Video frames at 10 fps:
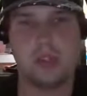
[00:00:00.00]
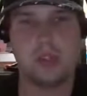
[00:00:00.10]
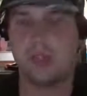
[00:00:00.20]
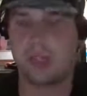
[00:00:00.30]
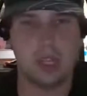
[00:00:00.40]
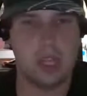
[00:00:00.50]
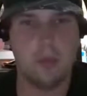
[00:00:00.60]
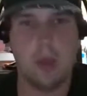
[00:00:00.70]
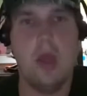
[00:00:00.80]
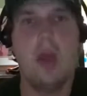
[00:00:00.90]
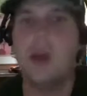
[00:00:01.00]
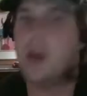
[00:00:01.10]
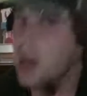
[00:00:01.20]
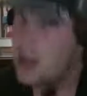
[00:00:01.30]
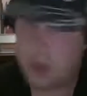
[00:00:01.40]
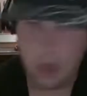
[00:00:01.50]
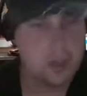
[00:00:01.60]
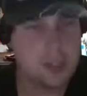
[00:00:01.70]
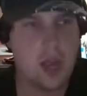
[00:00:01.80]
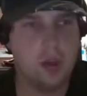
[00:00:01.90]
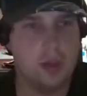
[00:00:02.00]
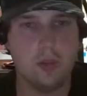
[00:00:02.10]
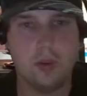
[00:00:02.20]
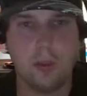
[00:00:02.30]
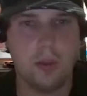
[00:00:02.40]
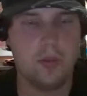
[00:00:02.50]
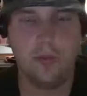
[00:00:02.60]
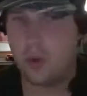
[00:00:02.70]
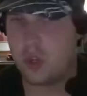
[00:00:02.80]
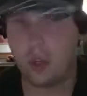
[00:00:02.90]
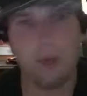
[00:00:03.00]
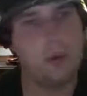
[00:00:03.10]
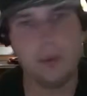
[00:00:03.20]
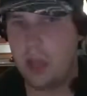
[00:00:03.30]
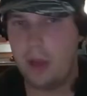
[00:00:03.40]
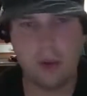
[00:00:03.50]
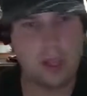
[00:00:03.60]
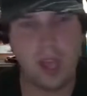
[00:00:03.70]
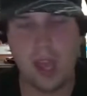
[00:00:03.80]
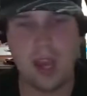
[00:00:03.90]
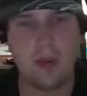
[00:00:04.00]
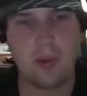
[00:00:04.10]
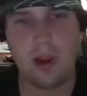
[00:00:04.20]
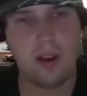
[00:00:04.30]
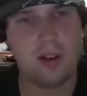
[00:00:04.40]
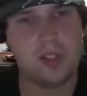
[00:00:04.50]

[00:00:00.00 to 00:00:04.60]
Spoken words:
This team has all the talent in the world, but unfortunately will never get anywhere.